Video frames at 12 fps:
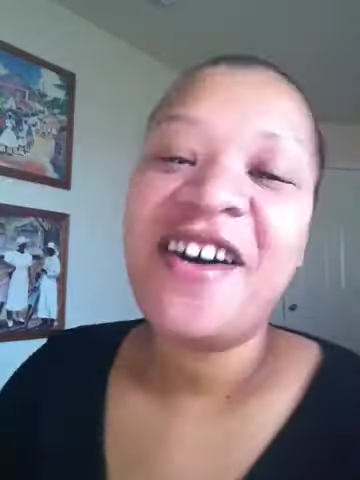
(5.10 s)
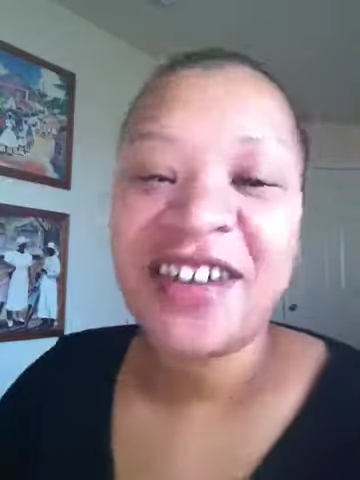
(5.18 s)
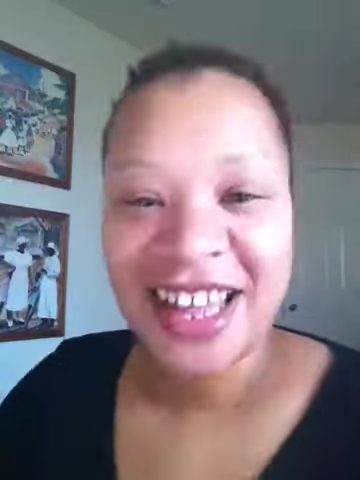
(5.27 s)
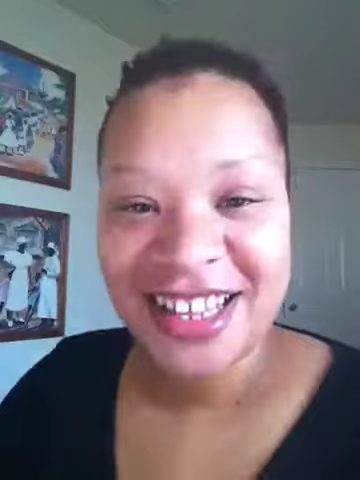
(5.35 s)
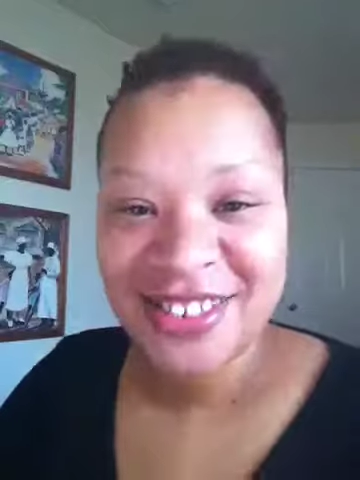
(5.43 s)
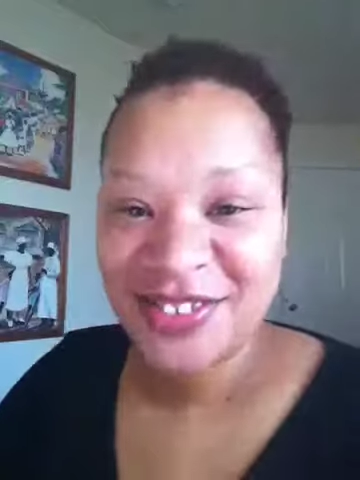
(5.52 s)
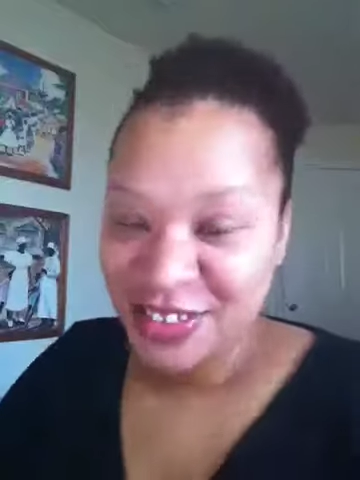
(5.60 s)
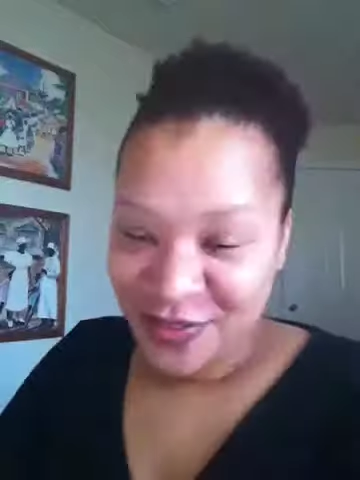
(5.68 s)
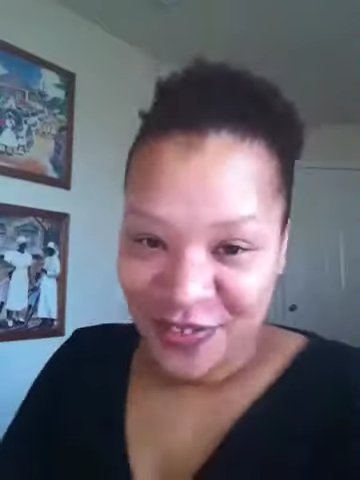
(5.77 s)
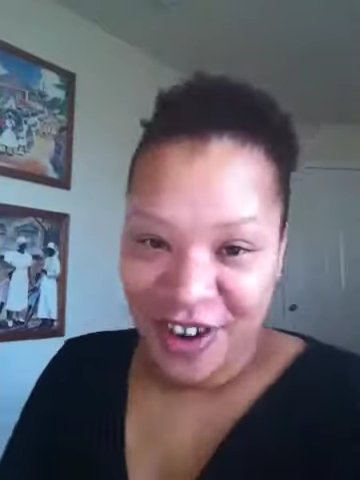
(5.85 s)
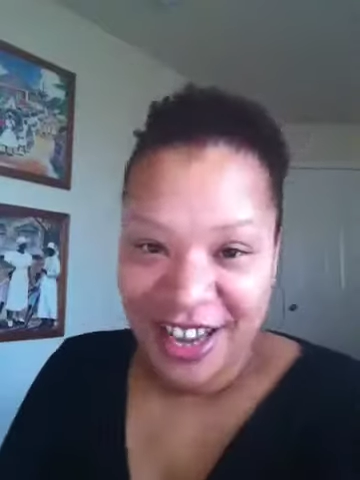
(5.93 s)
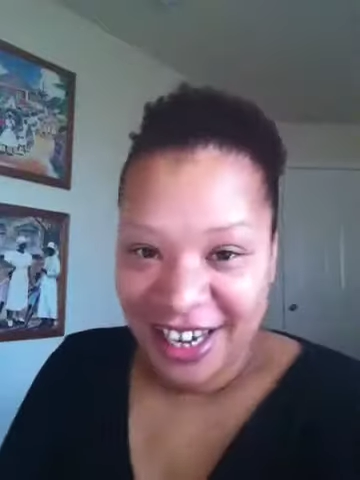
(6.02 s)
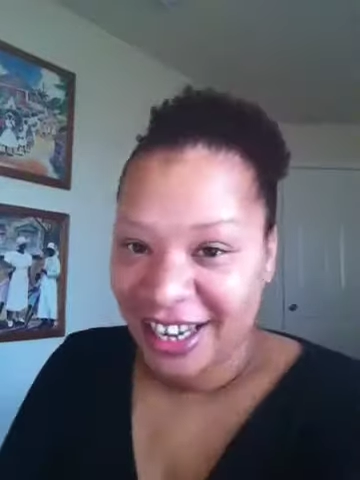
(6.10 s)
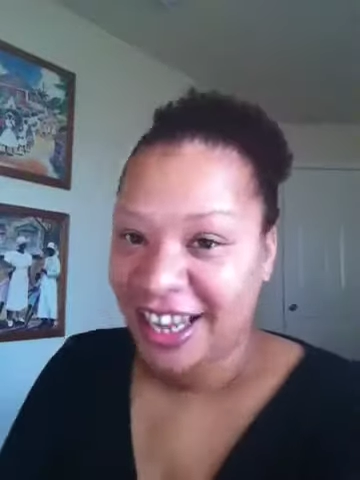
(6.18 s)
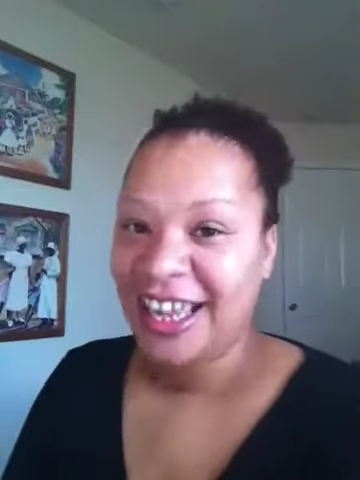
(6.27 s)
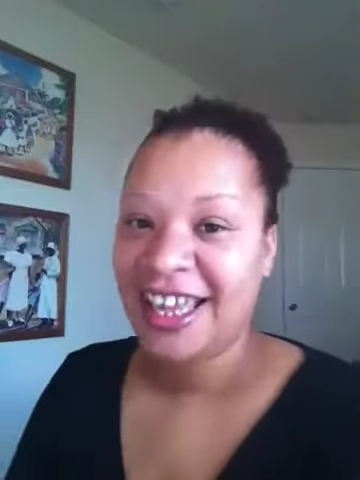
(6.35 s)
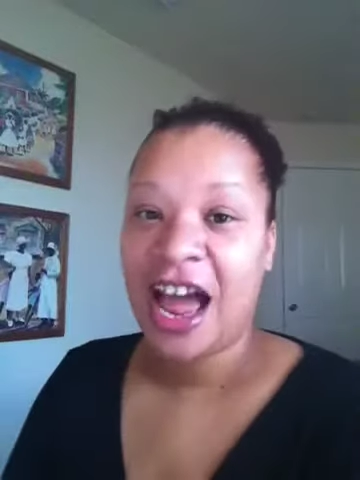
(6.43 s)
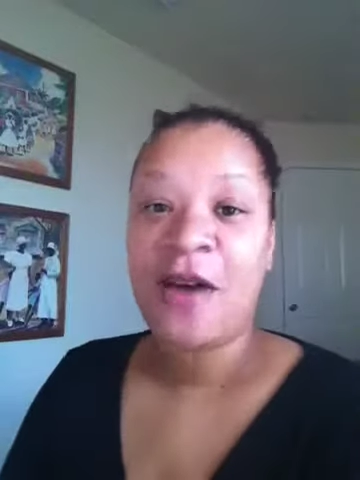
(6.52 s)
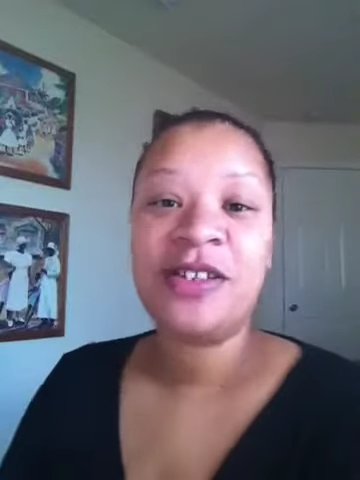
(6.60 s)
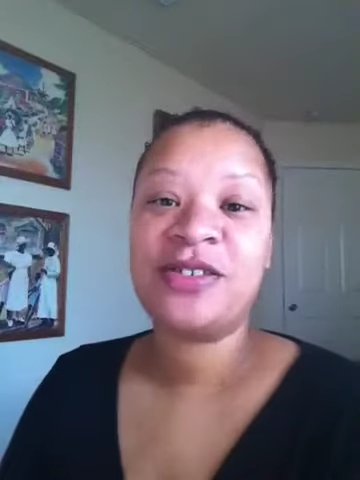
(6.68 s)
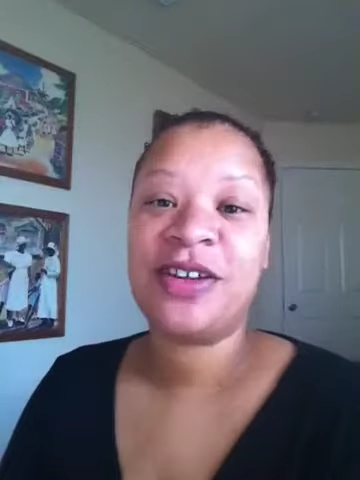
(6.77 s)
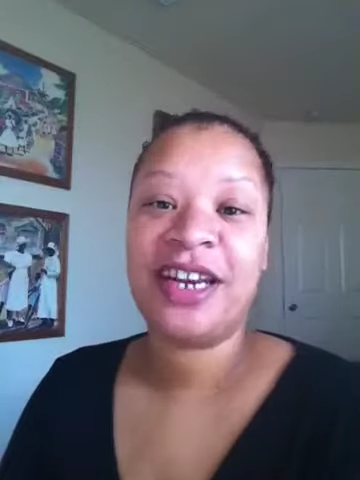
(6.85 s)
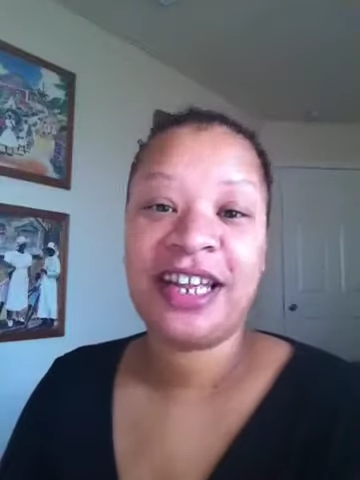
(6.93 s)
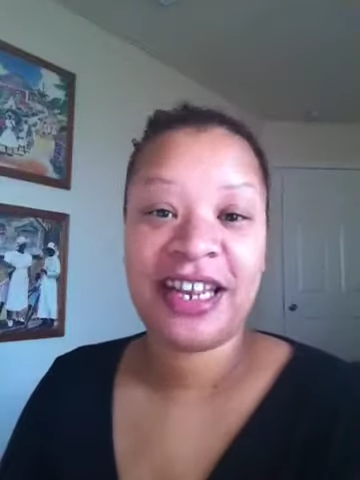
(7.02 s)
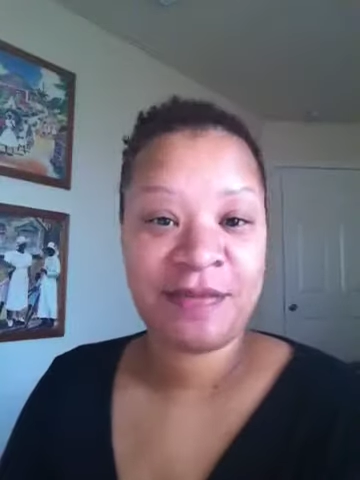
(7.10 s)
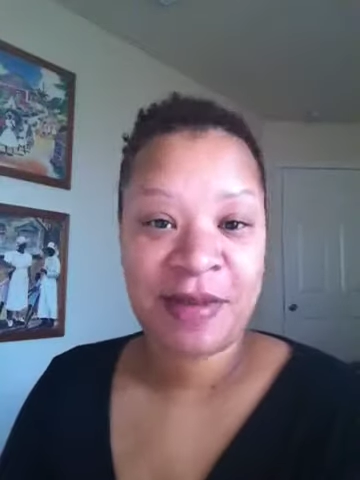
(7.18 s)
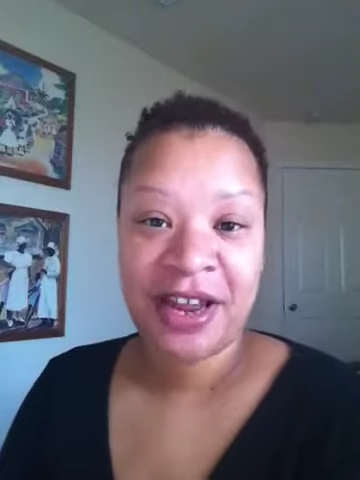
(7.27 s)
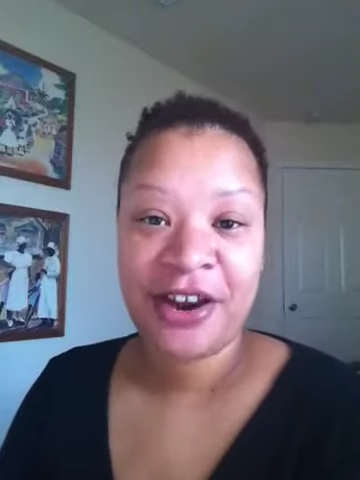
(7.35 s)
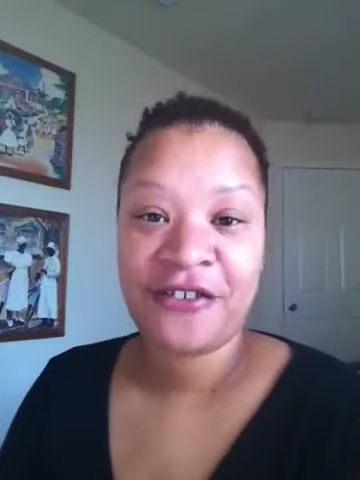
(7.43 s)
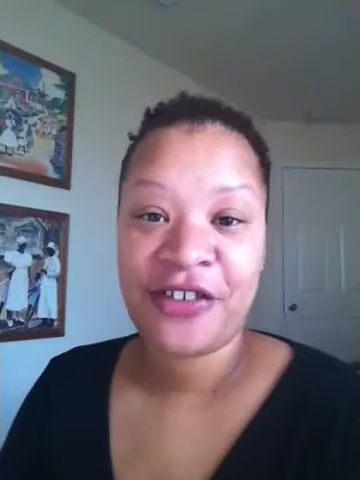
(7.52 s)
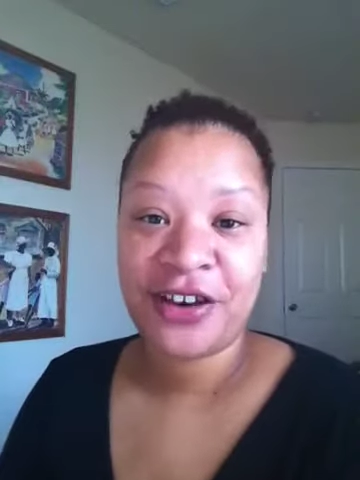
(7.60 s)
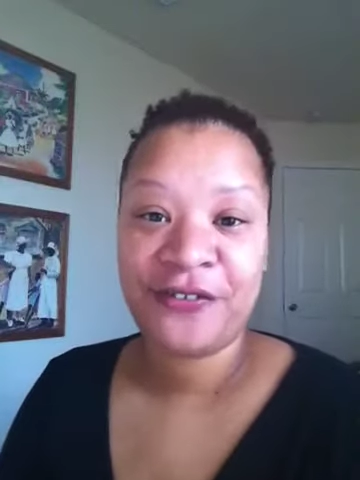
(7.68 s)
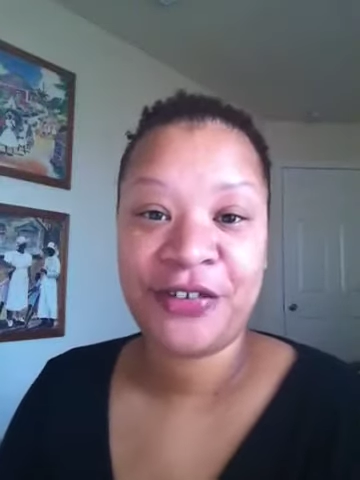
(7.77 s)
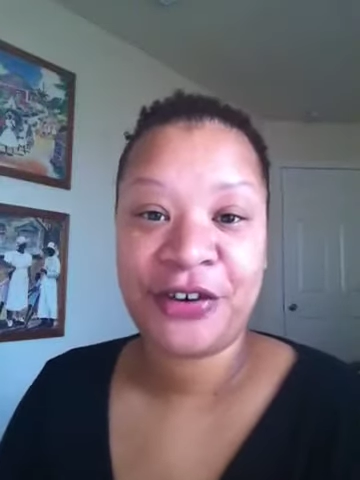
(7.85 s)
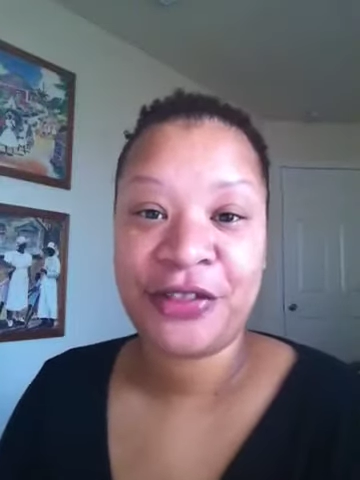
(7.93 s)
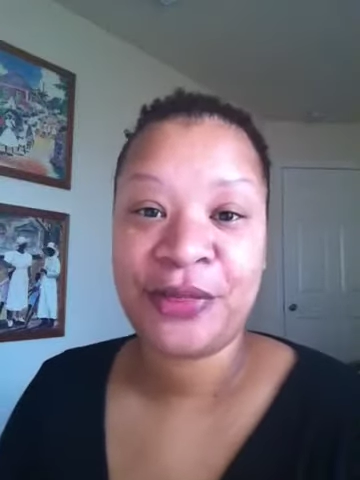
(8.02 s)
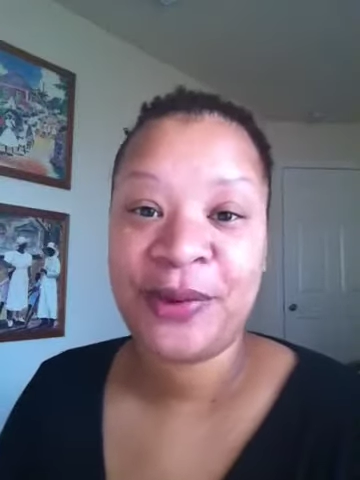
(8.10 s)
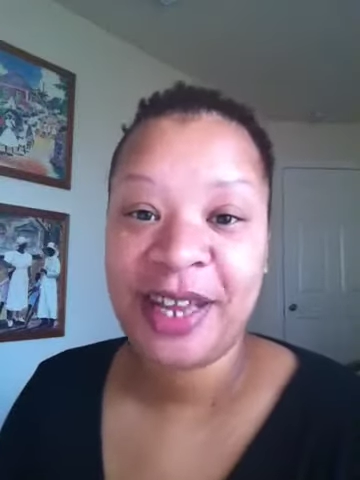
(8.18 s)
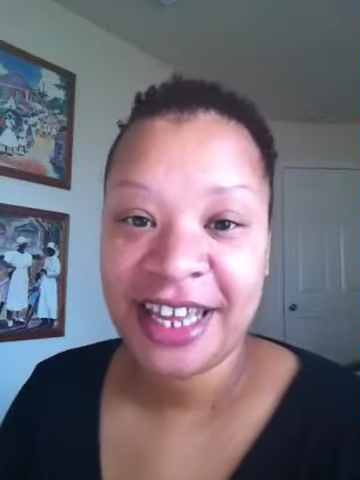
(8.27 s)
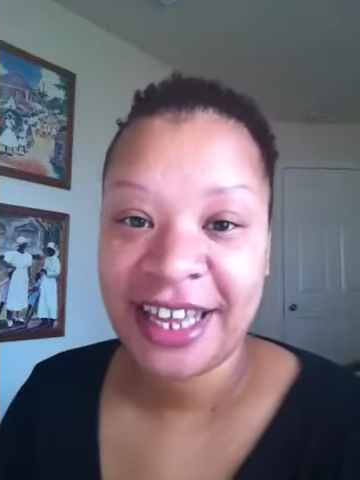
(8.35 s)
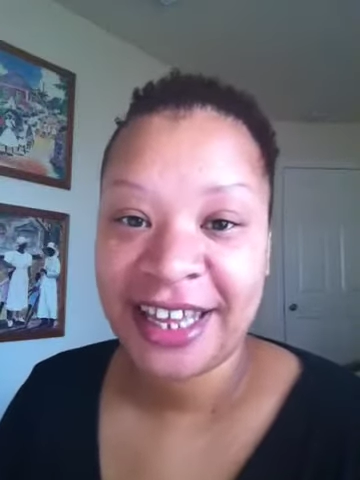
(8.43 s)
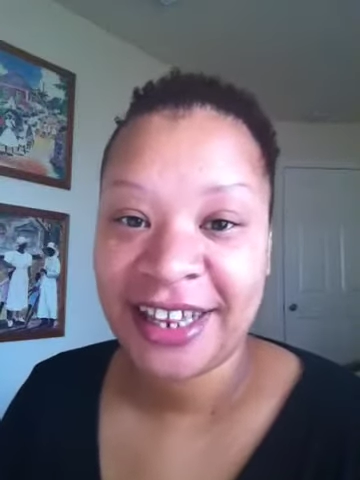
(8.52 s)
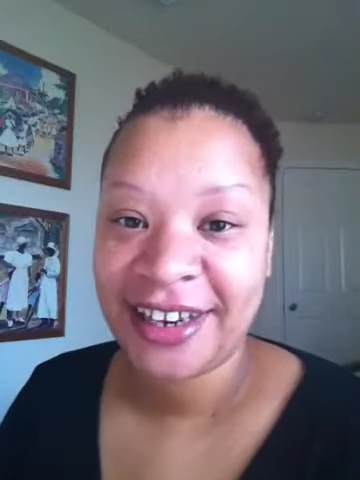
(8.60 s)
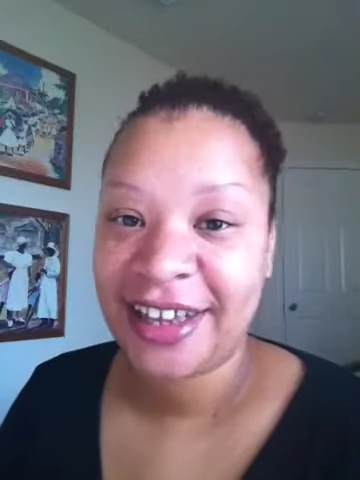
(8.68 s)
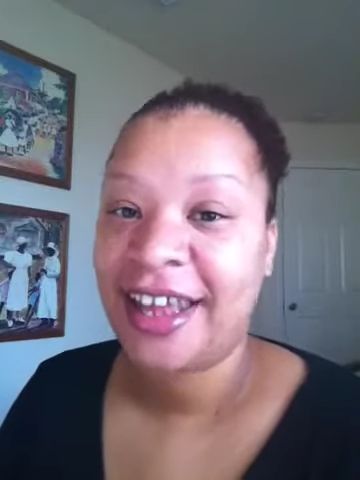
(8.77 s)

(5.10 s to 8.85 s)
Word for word: okay, so it's Friday, and I was going to get my hair ready for the weekend.